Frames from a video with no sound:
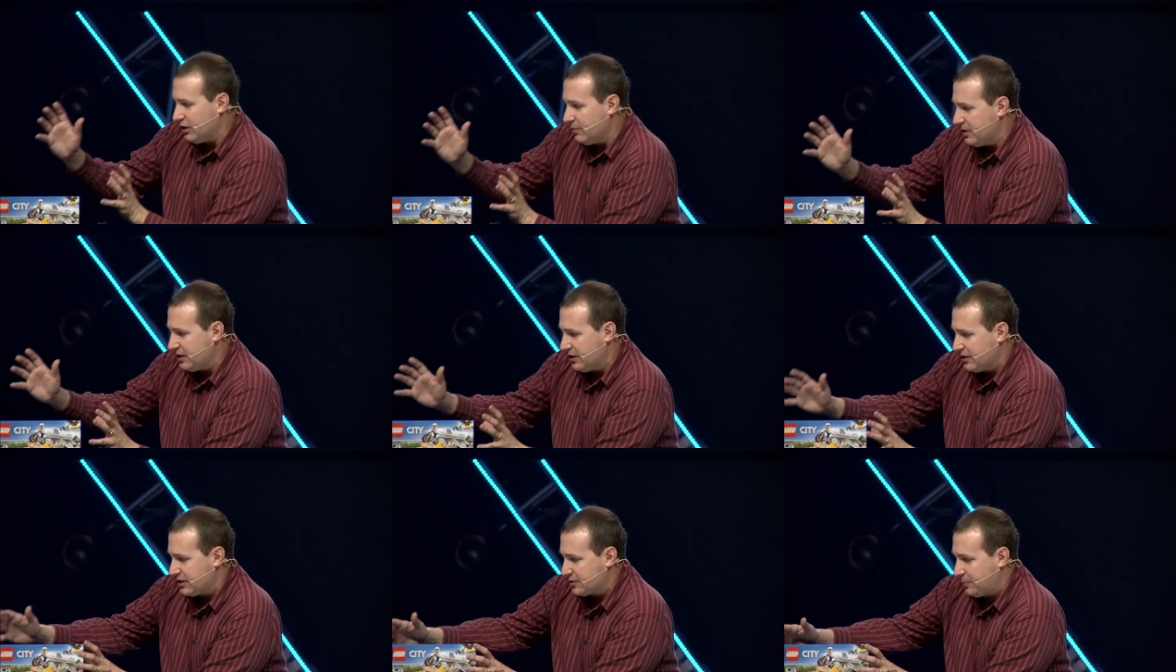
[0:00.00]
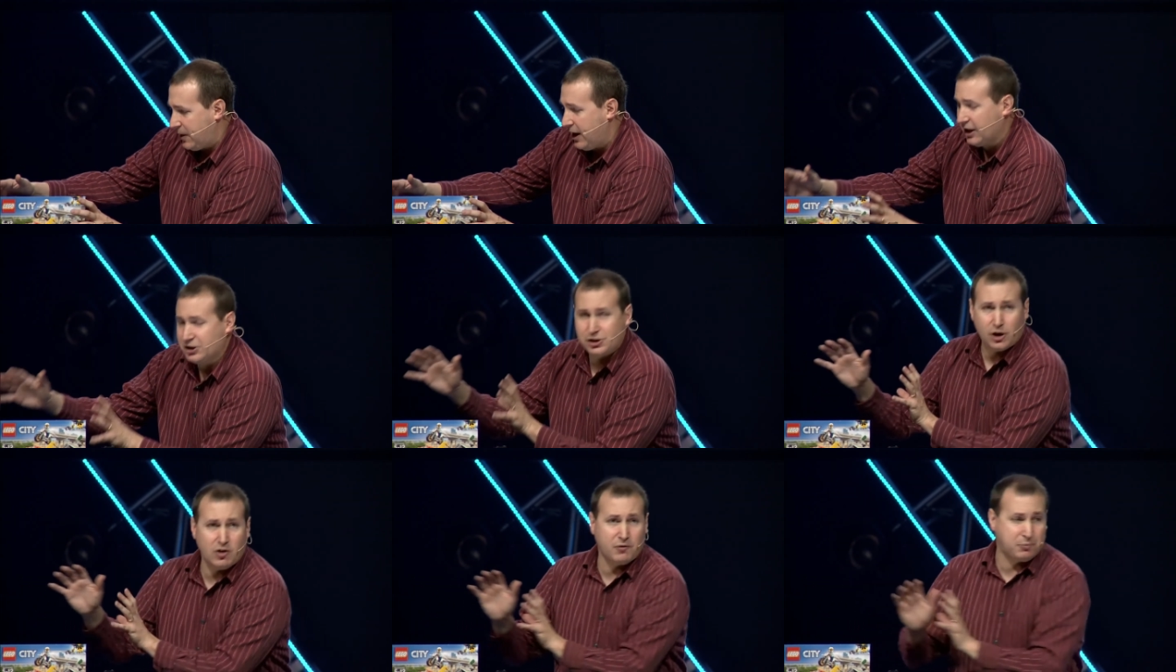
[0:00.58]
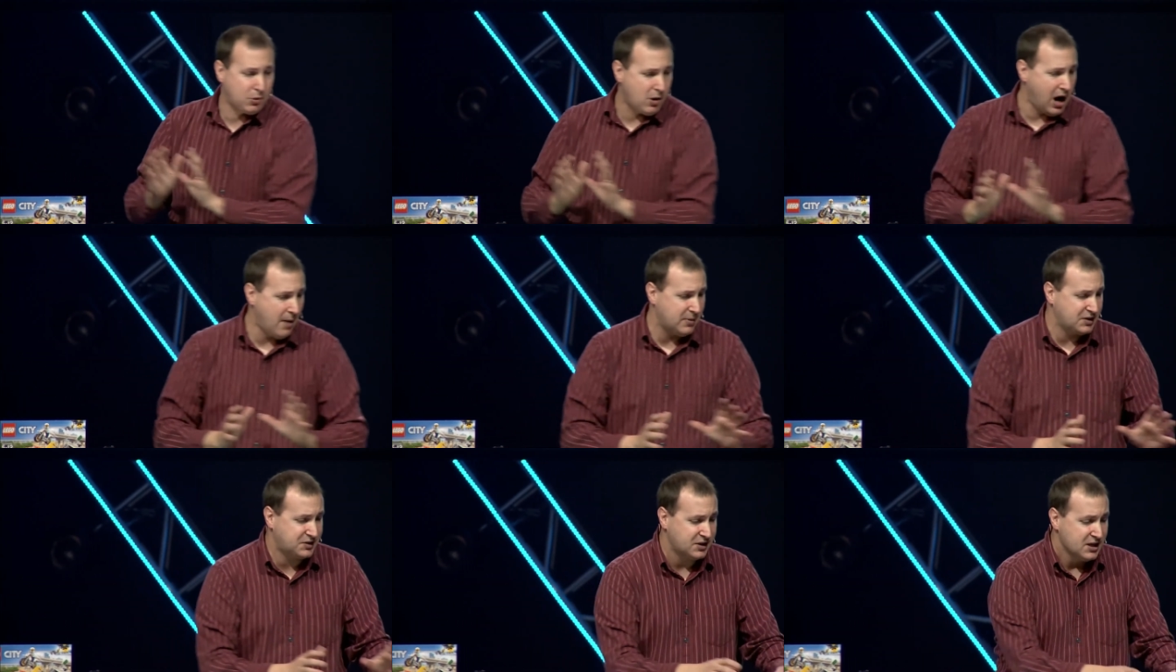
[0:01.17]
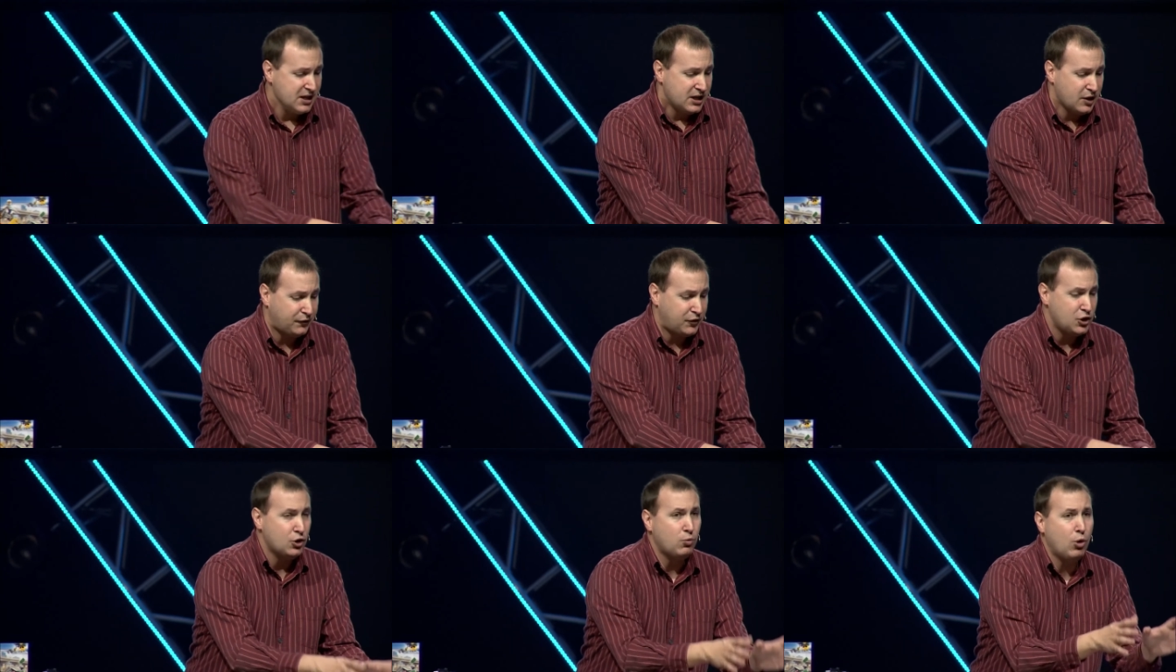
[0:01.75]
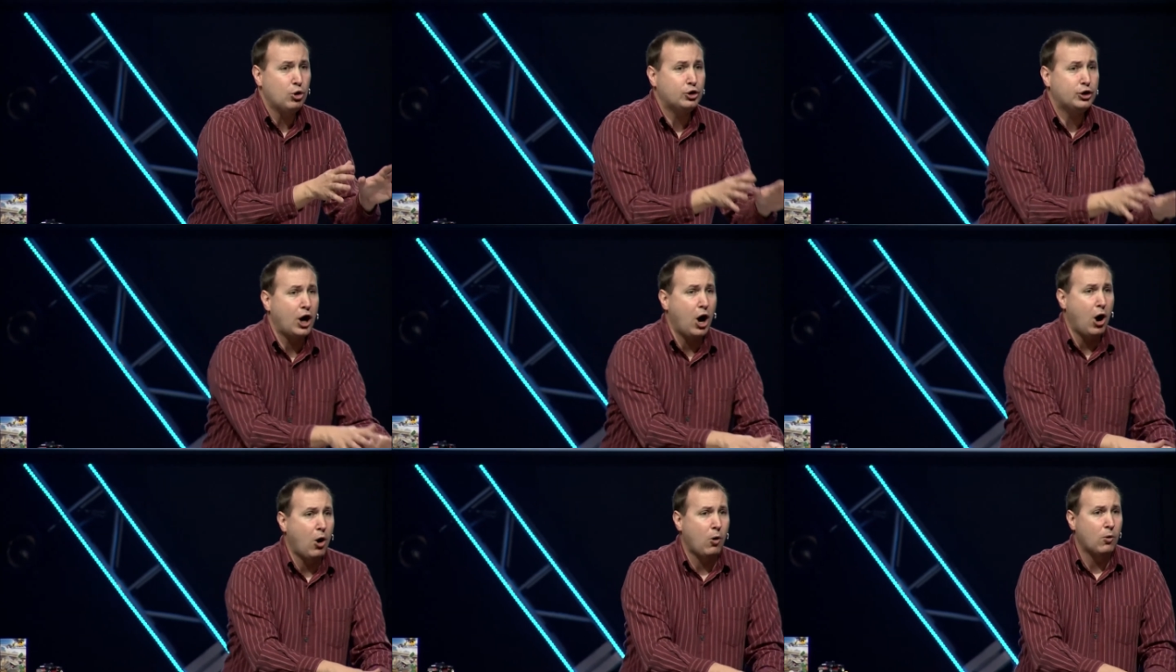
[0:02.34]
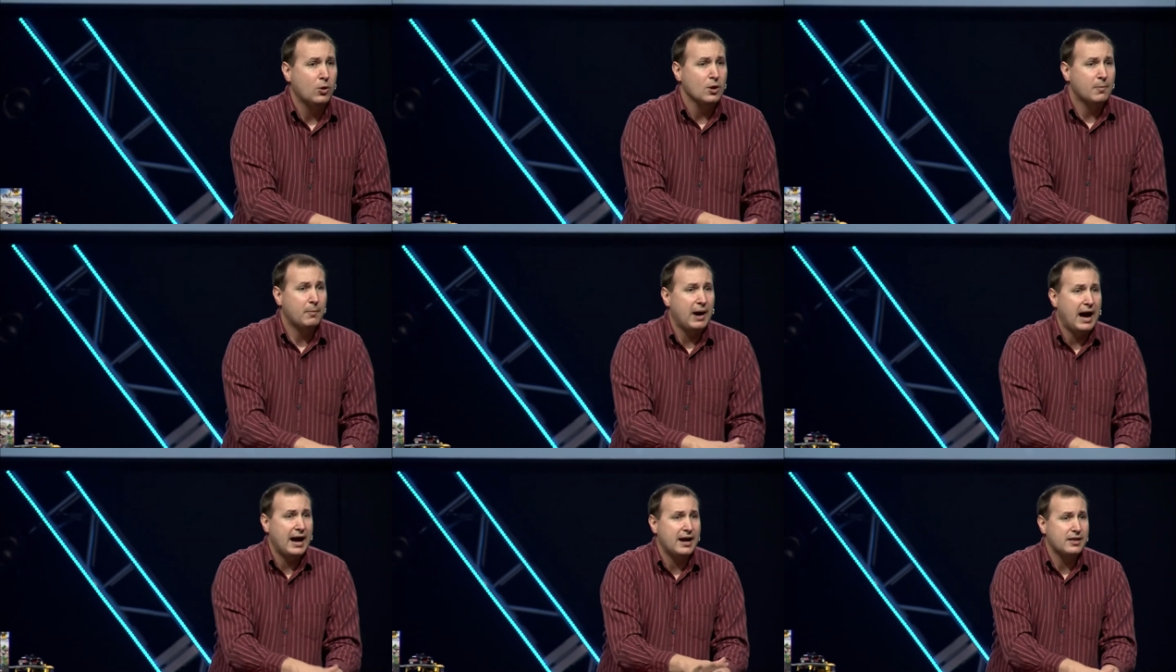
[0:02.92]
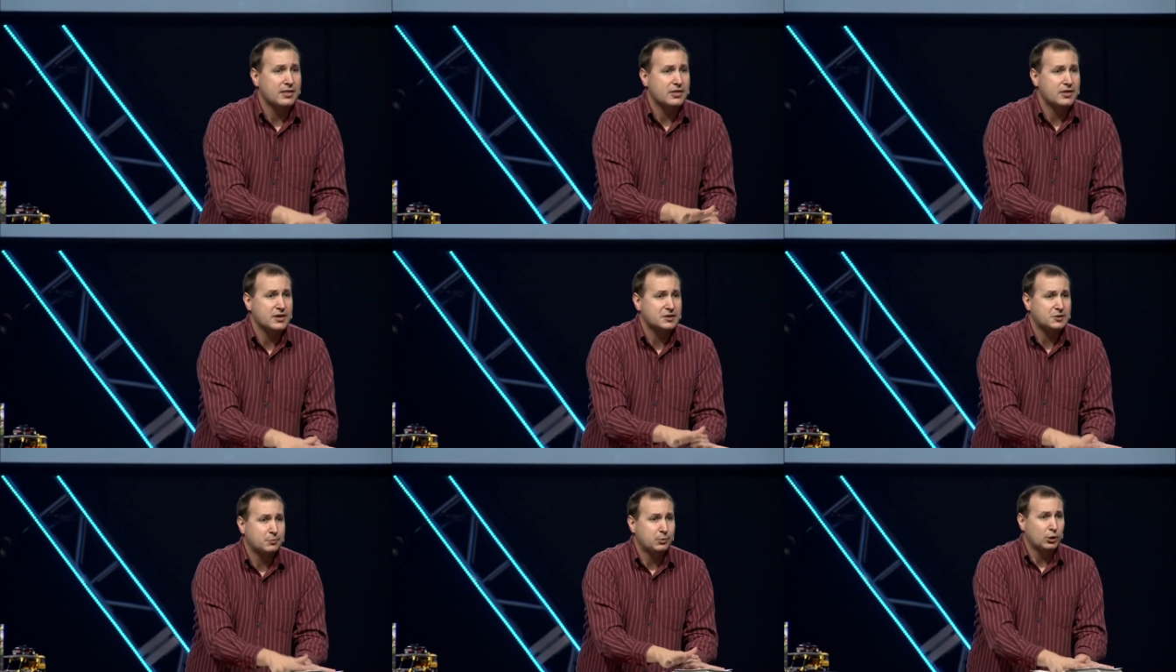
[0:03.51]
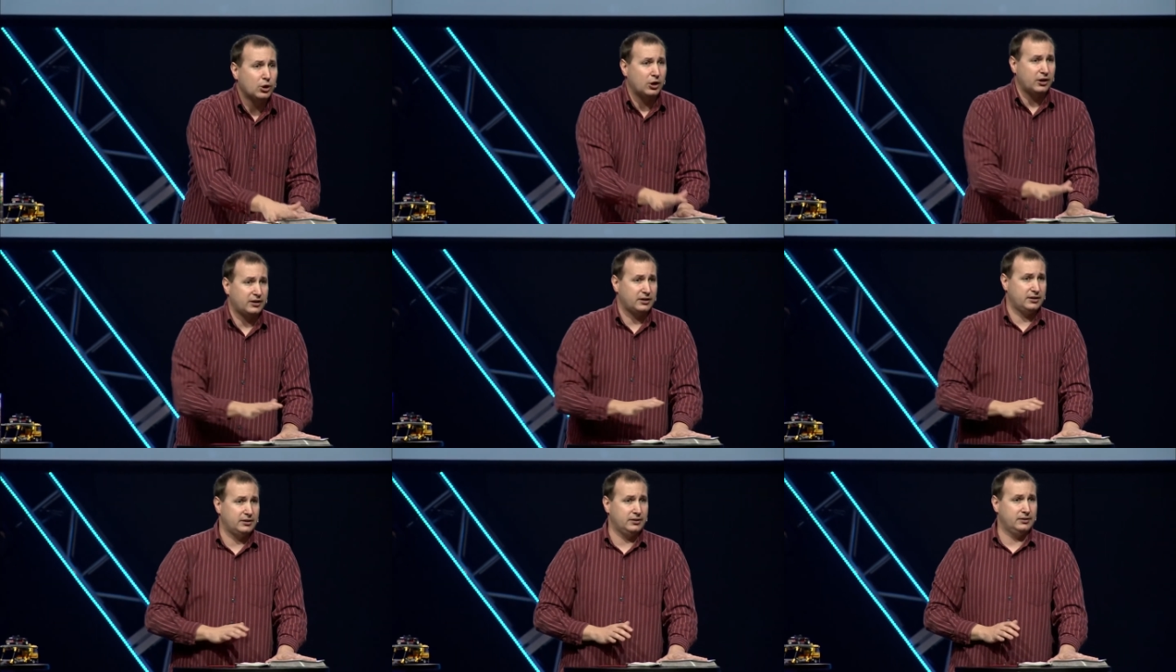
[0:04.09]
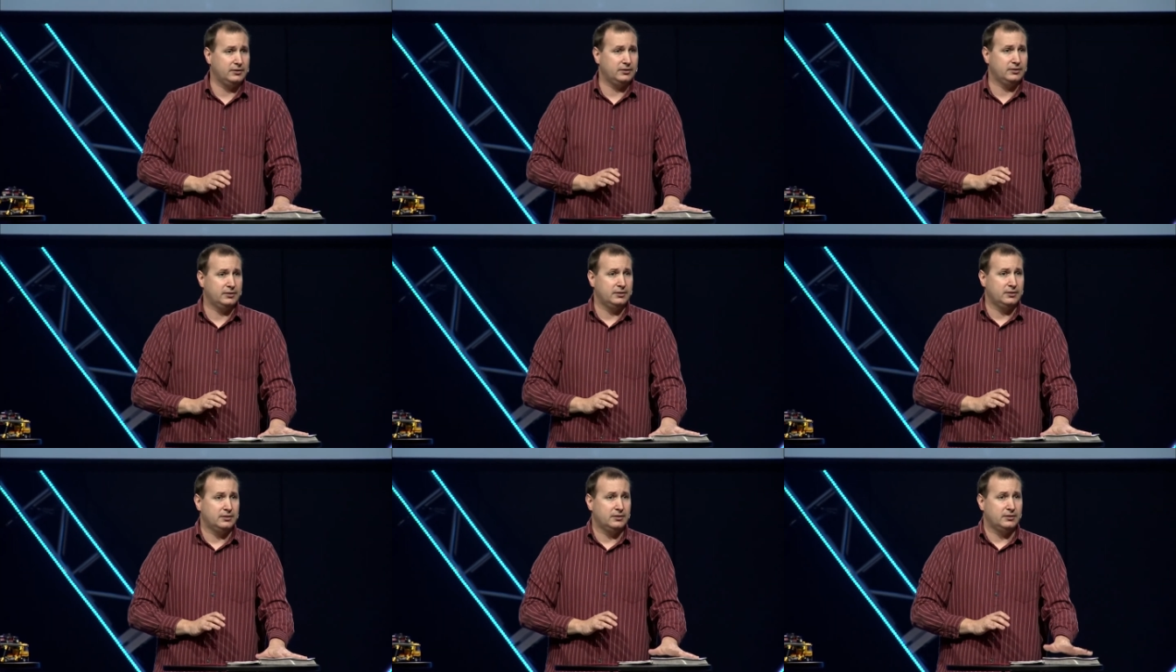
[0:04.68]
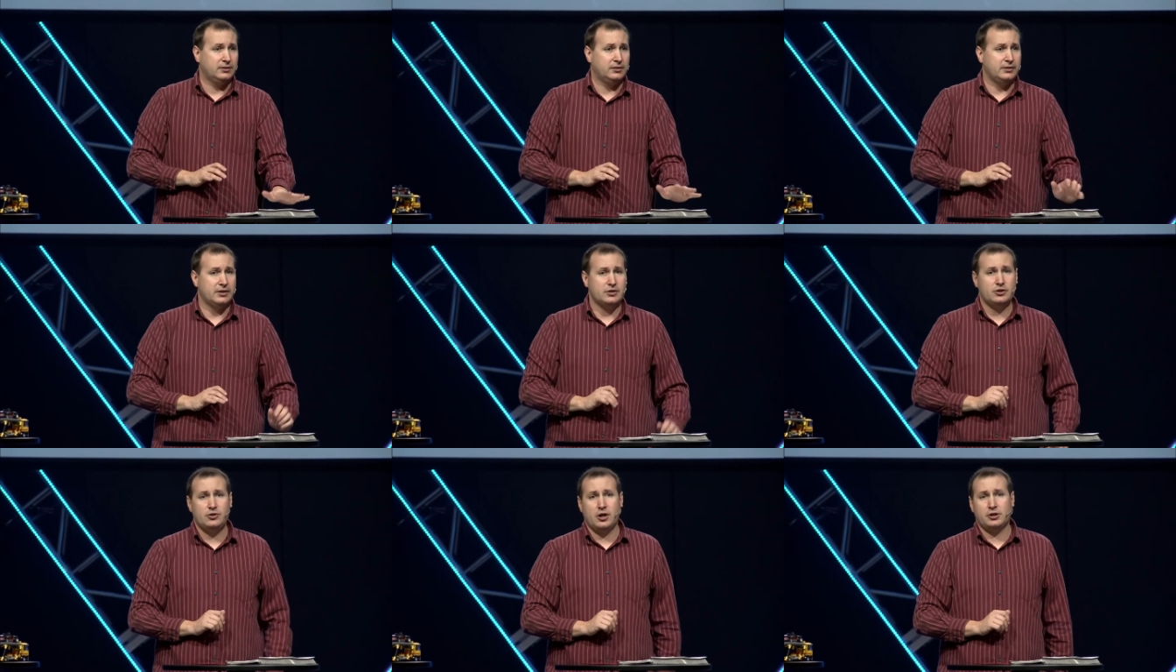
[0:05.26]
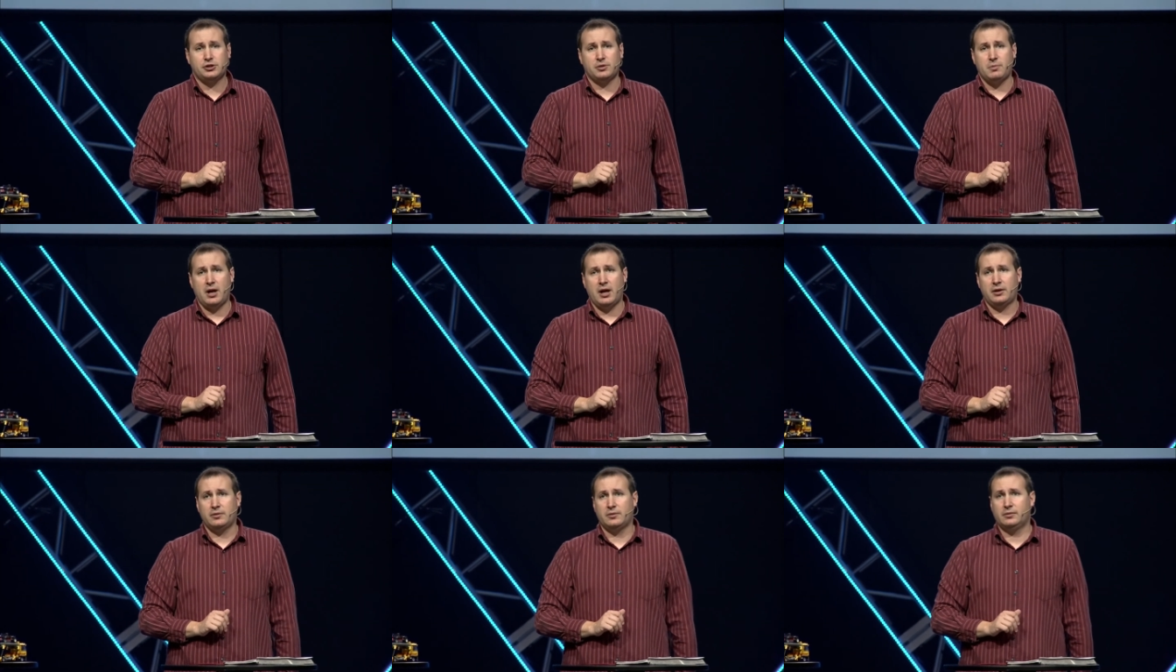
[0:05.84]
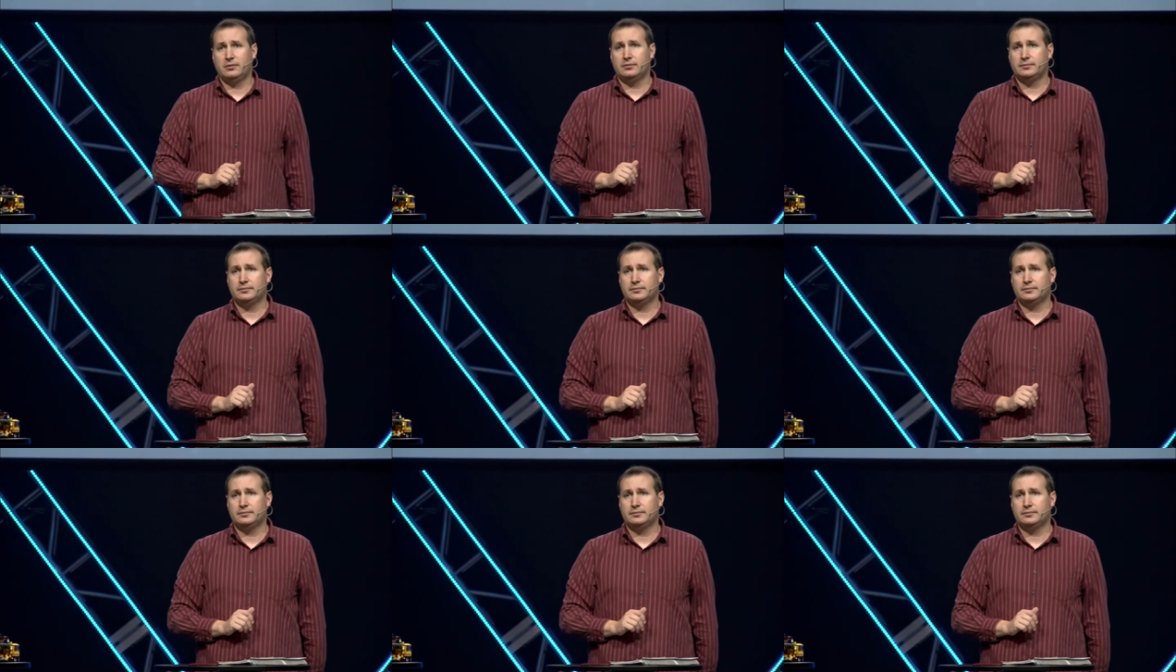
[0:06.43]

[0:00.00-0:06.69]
them into this picture of promise if you will go by this book, the instruction manual.